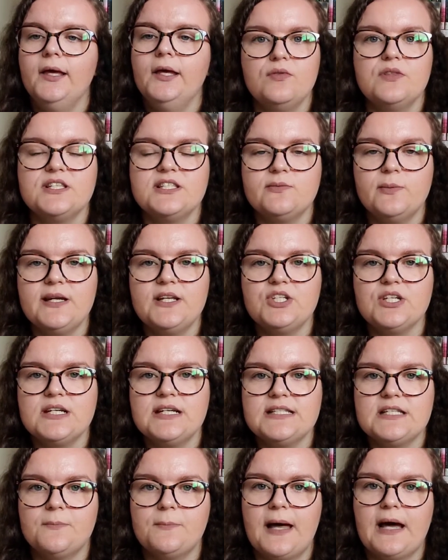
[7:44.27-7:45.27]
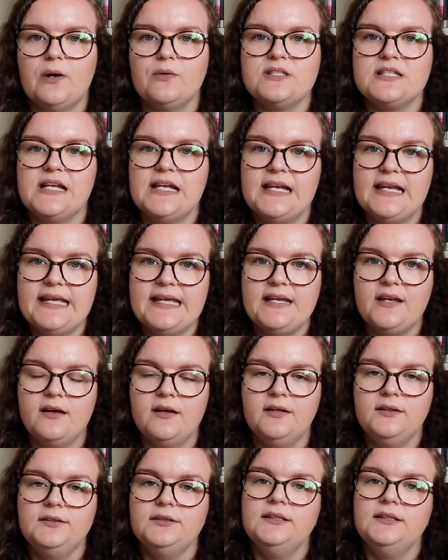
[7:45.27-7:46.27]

The Switch is about Lena